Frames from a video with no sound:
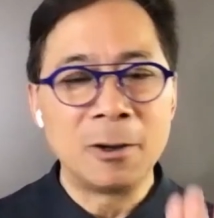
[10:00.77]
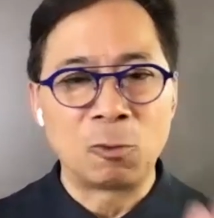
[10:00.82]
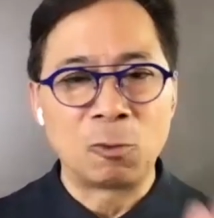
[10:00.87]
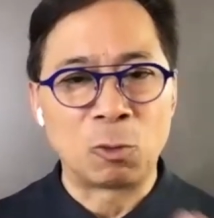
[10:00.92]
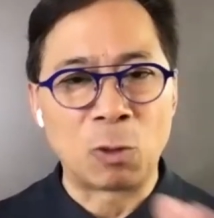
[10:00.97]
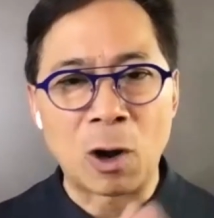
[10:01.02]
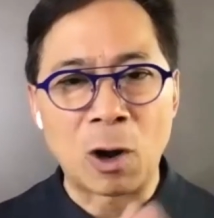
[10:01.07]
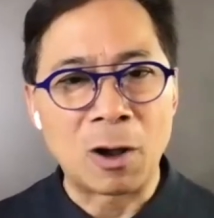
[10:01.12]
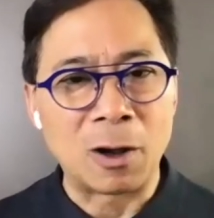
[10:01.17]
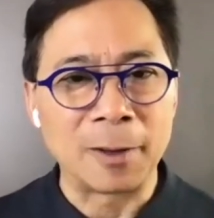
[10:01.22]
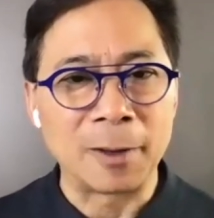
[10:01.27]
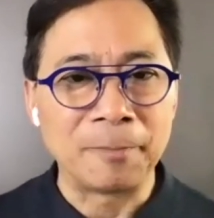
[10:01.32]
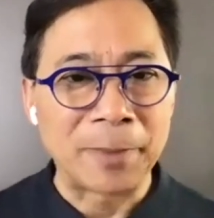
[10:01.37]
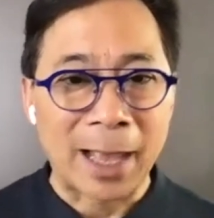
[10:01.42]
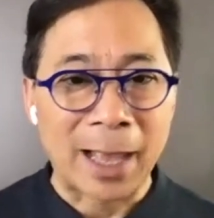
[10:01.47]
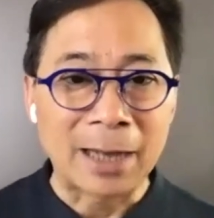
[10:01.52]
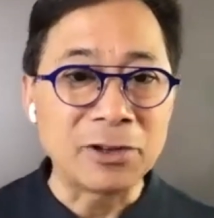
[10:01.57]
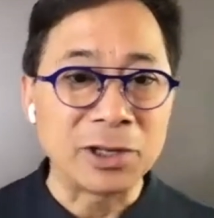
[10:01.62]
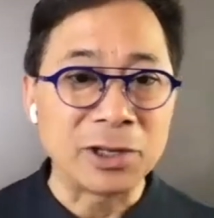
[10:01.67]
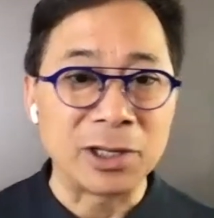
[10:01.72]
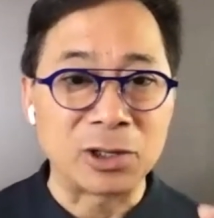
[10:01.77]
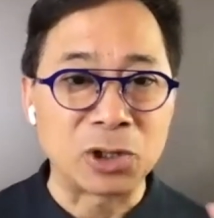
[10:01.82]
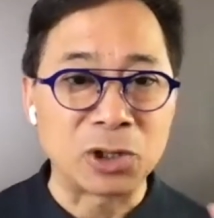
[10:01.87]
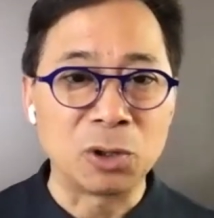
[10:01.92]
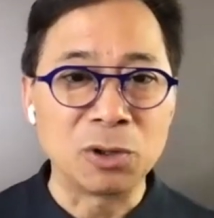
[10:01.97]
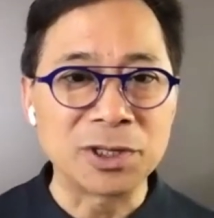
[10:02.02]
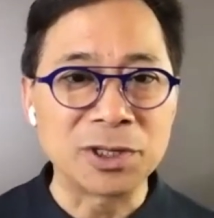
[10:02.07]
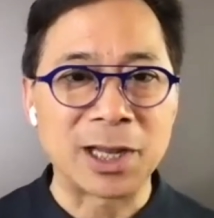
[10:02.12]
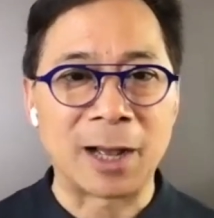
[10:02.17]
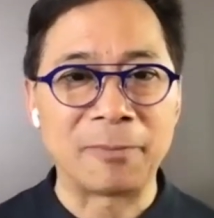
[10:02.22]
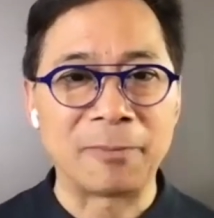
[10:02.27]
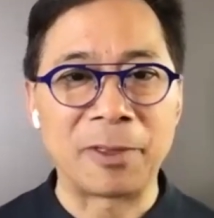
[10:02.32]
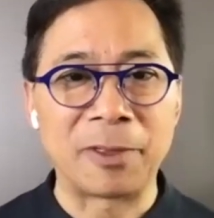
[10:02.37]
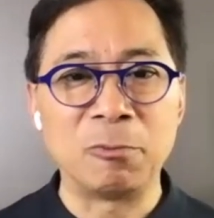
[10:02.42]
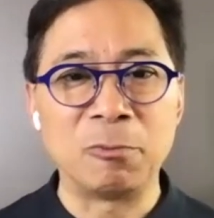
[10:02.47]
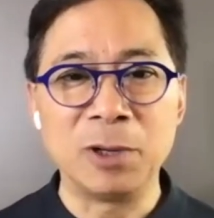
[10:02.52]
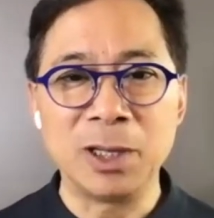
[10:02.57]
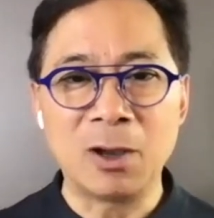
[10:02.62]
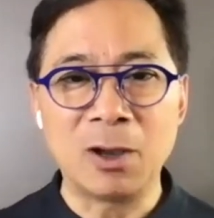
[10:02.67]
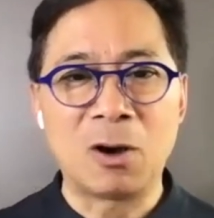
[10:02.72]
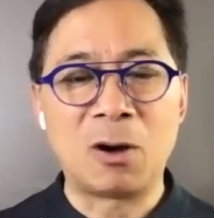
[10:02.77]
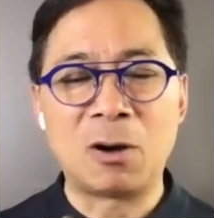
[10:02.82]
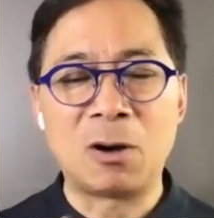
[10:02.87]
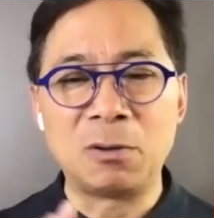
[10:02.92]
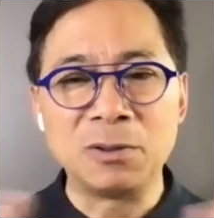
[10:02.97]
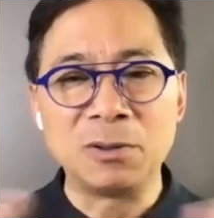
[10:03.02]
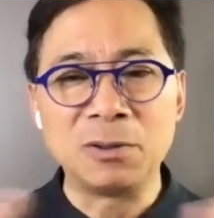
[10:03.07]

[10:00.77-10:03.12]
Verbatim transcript: Wrong. Actually, turns out that we all